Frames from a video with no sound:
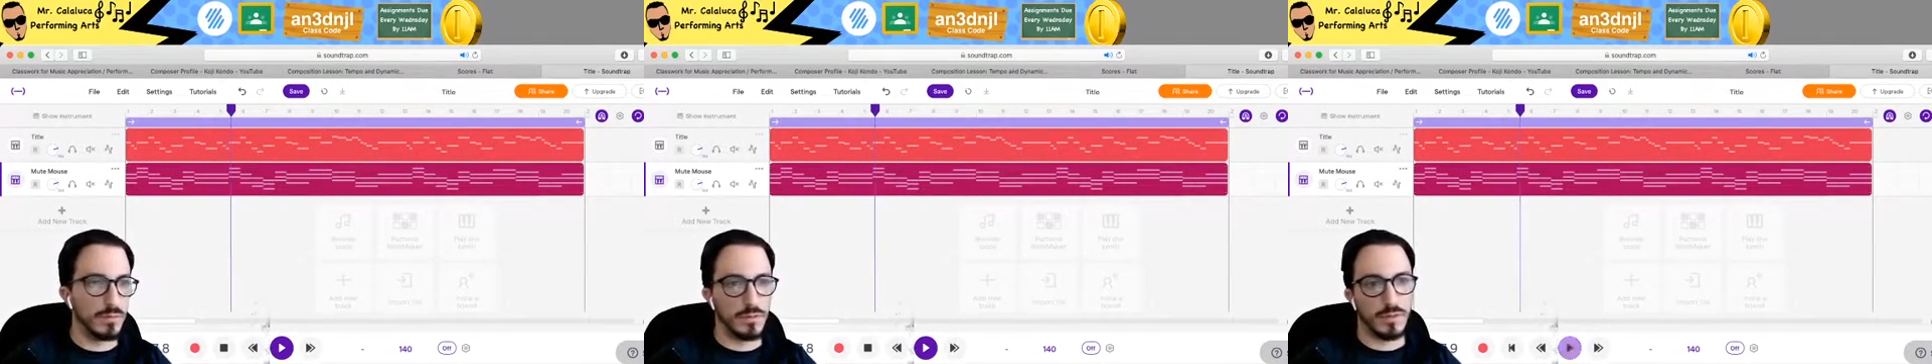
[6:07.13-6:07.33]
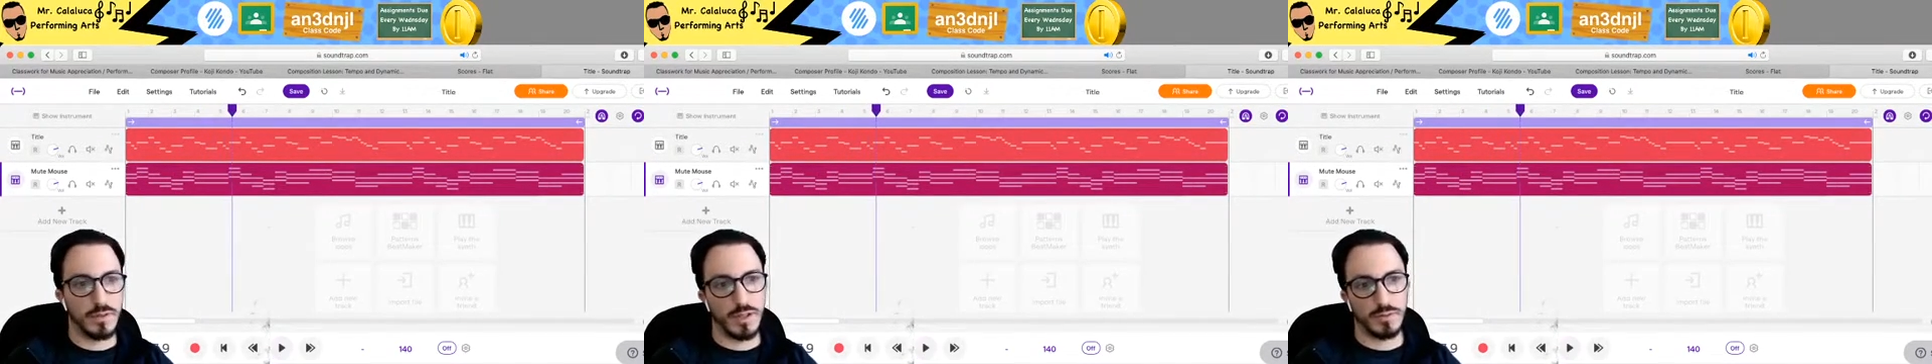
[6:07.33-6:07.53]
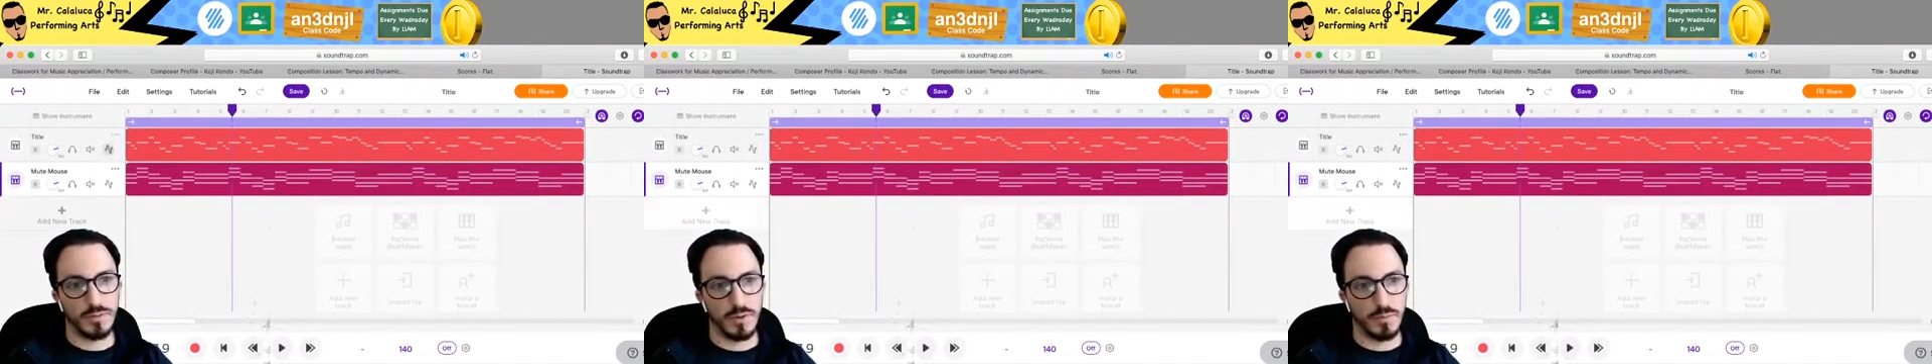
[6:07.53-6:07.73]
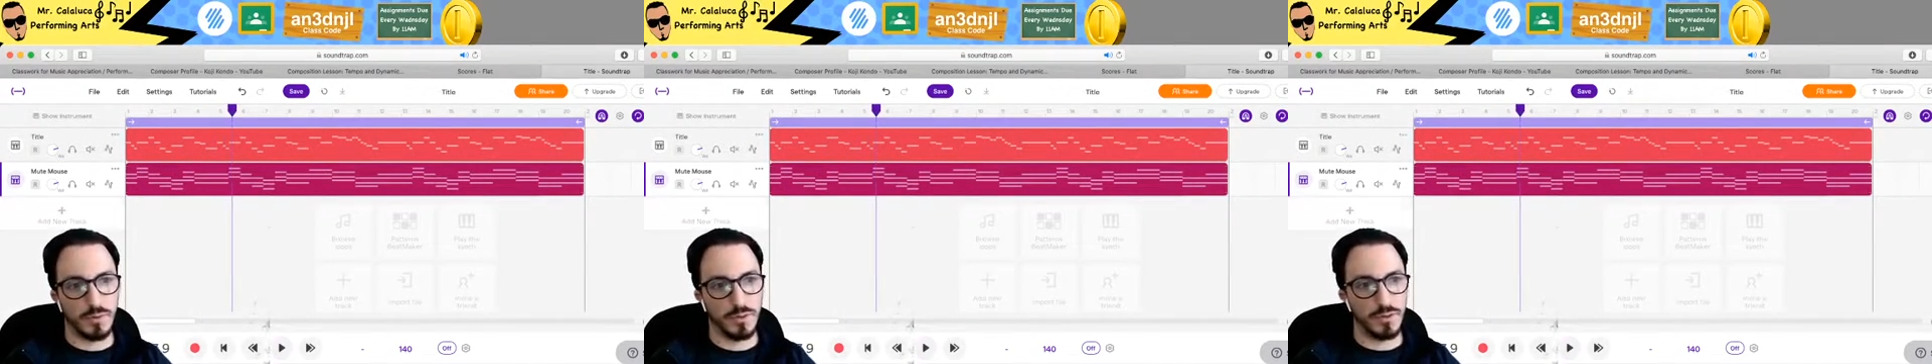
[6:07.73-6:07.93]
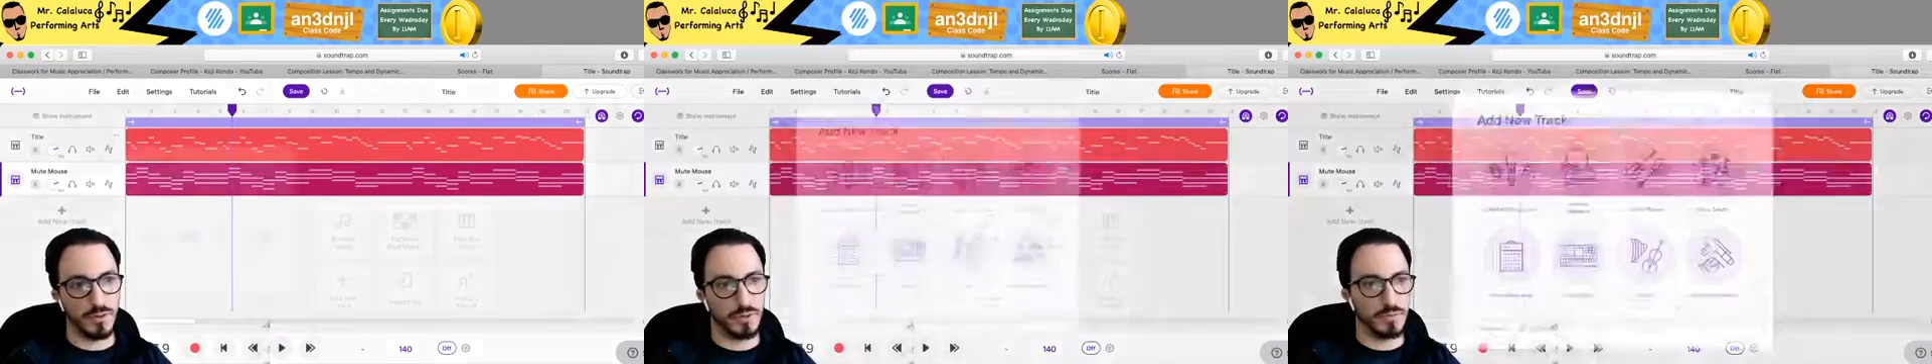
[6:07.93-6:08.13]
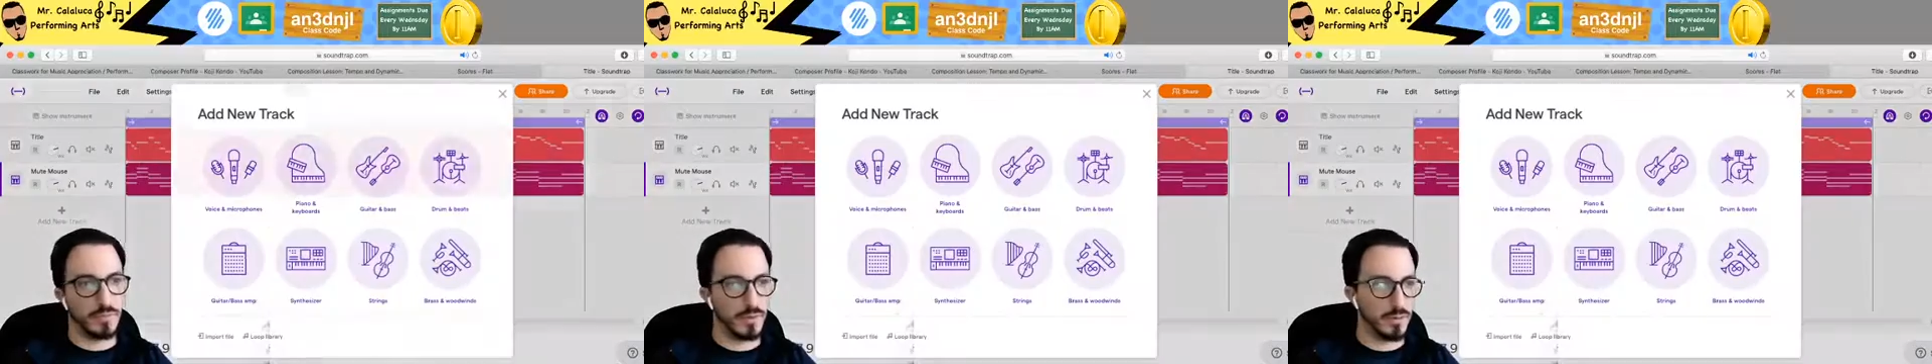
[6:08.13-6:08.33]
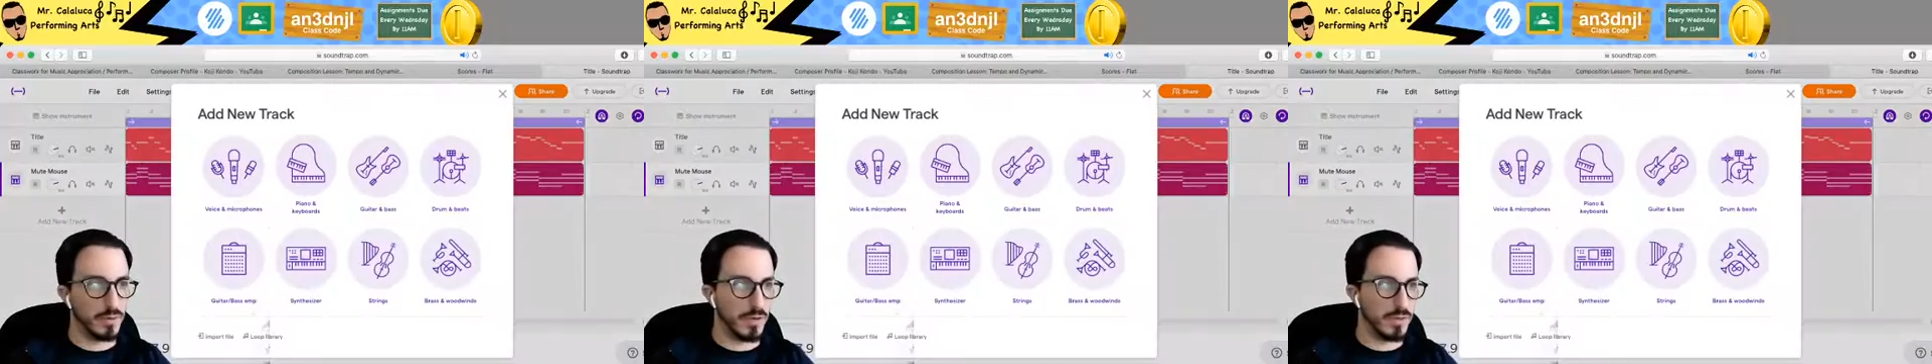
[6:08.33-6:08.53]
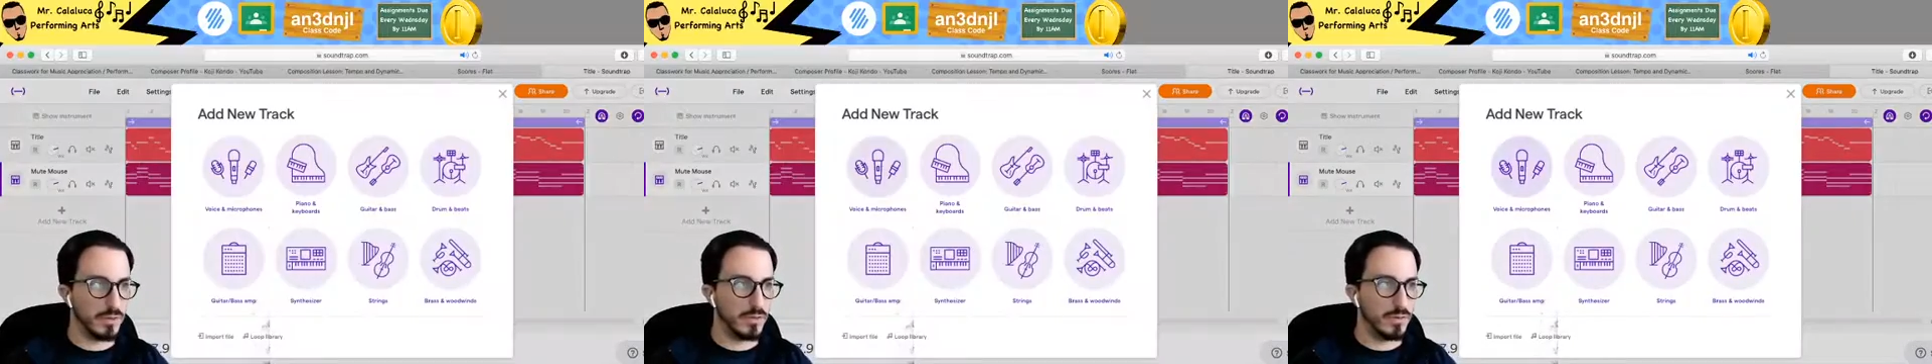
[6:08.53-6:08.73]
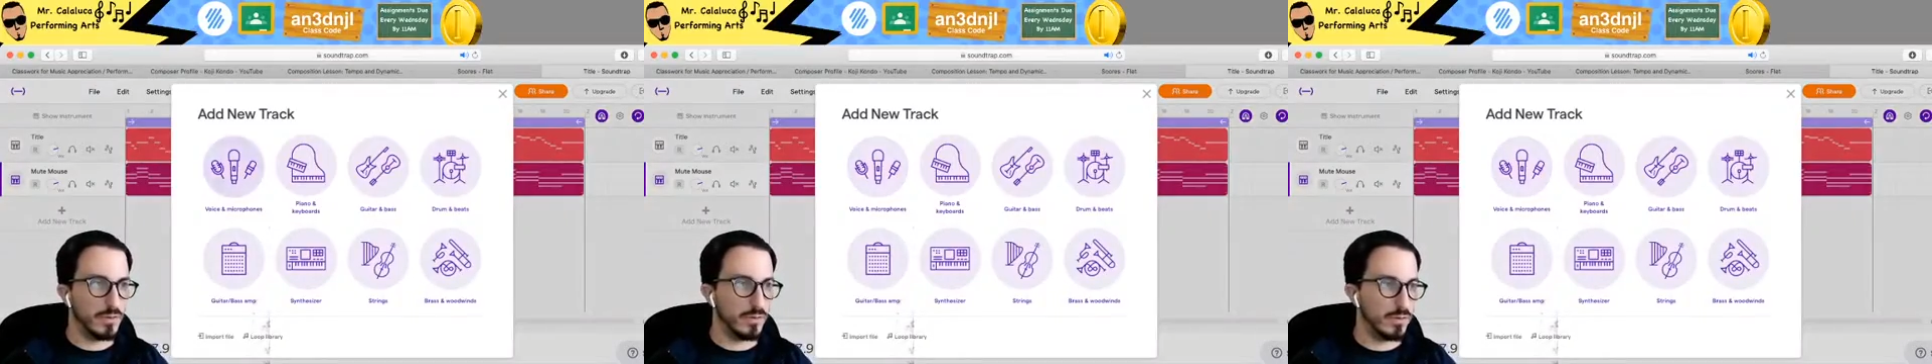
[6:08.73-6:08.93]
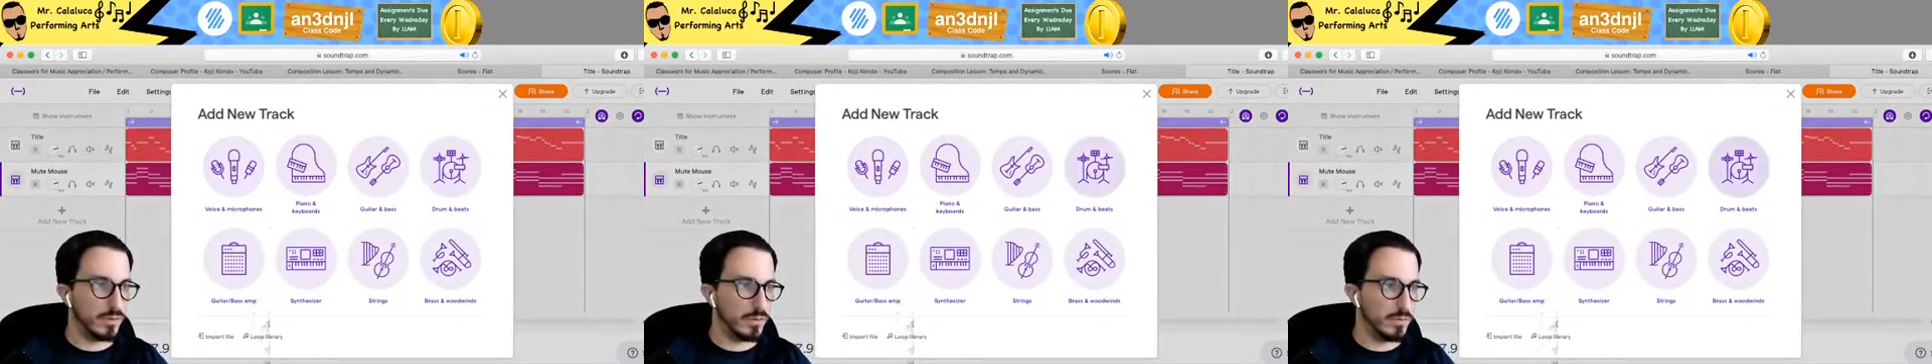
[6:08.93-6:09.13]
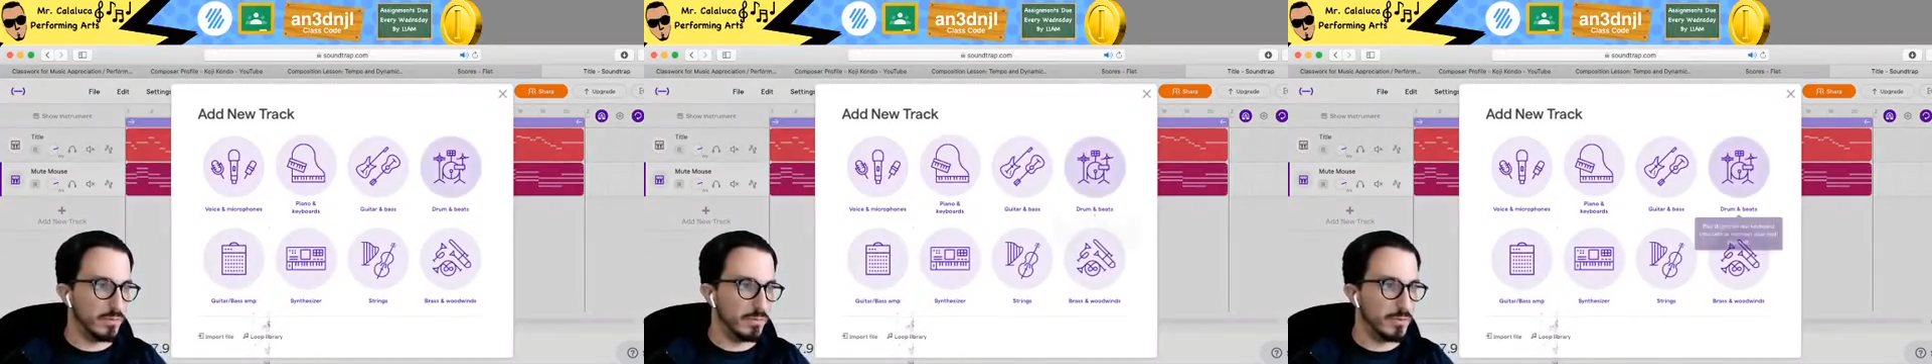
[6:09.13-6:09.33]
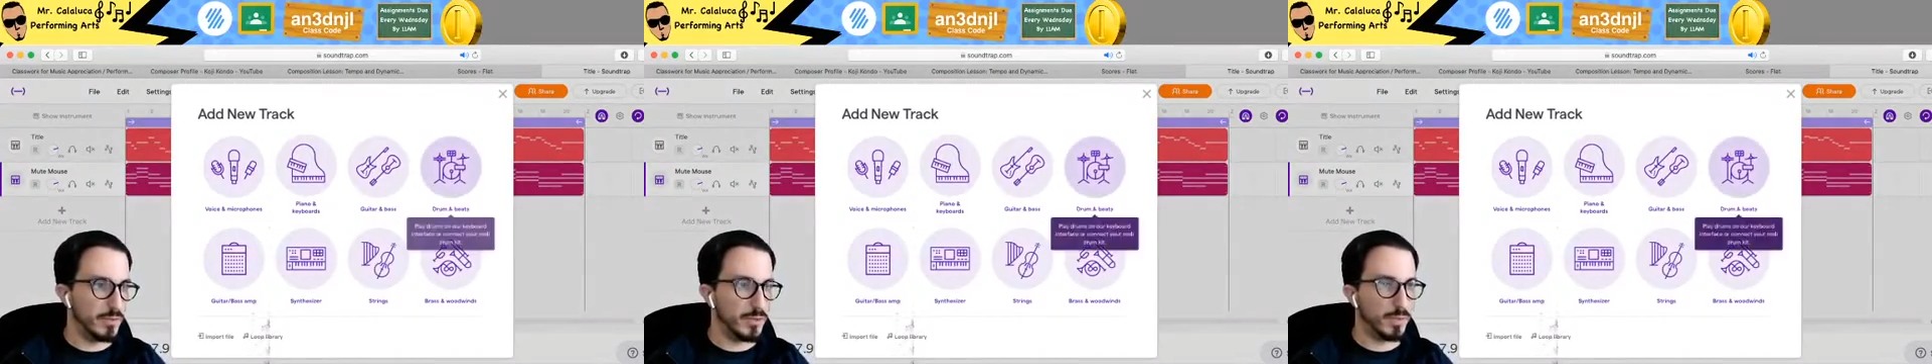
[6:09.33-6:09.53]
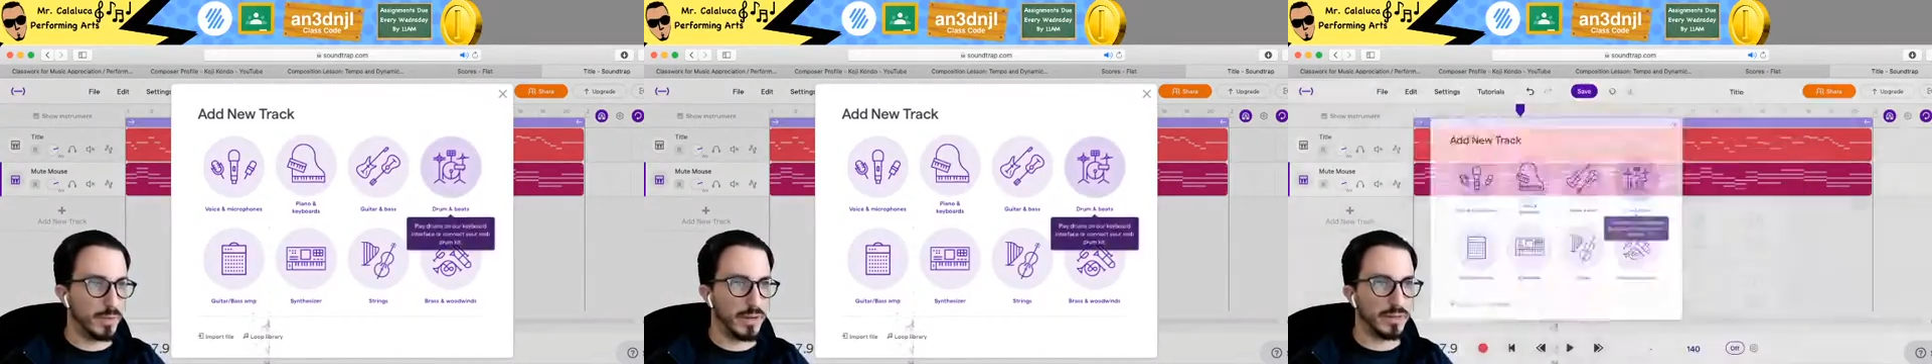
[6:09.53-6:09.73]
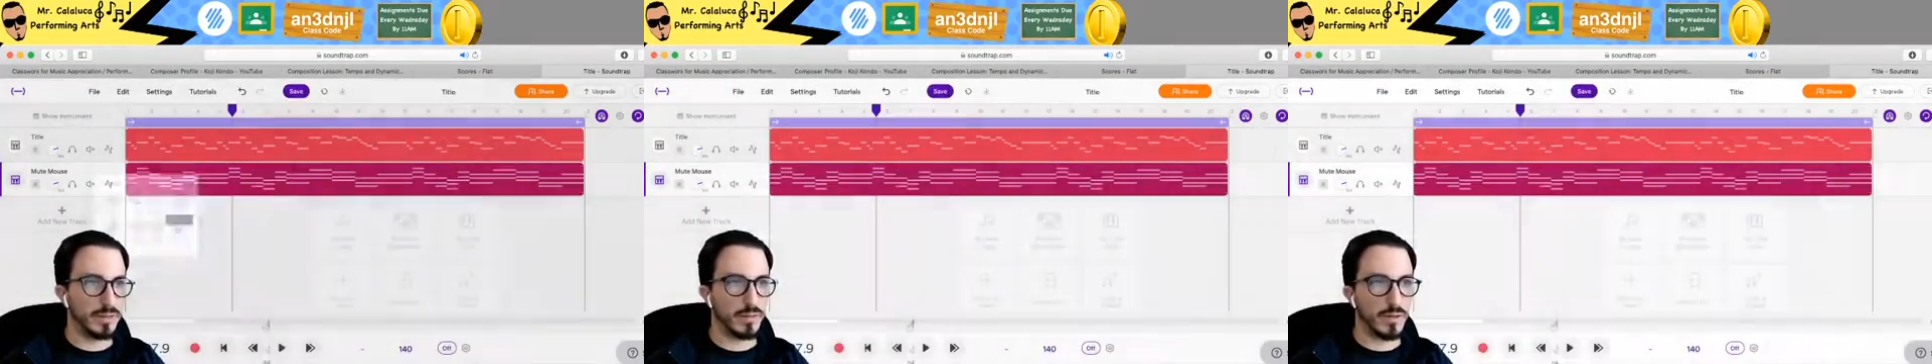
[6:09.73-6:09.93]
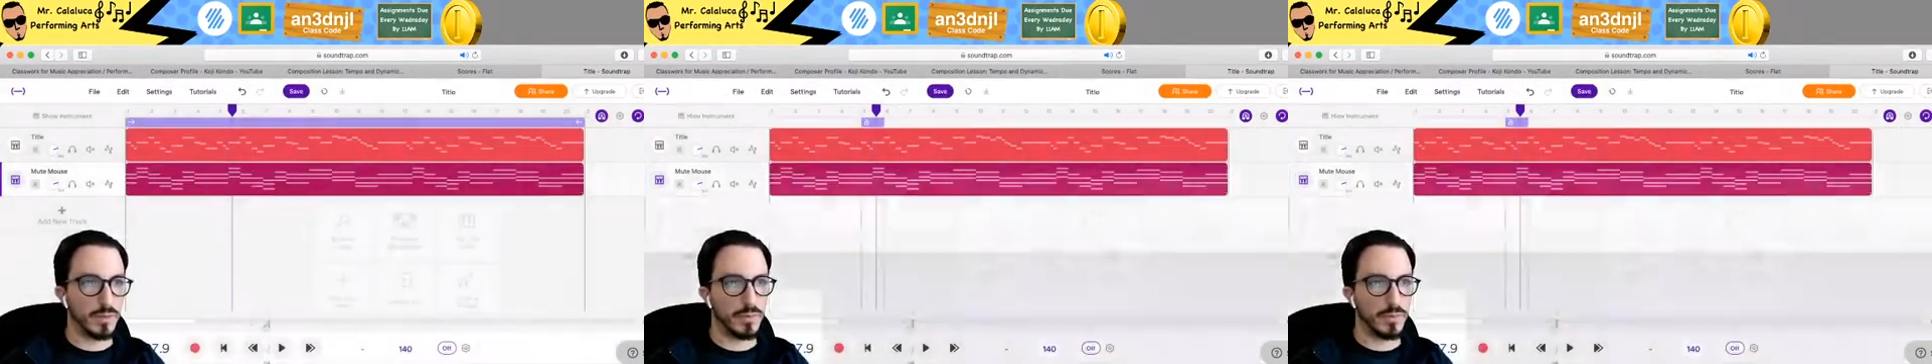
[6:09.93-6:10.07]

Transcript: That's what I'm going to do. I'm going to spice it up.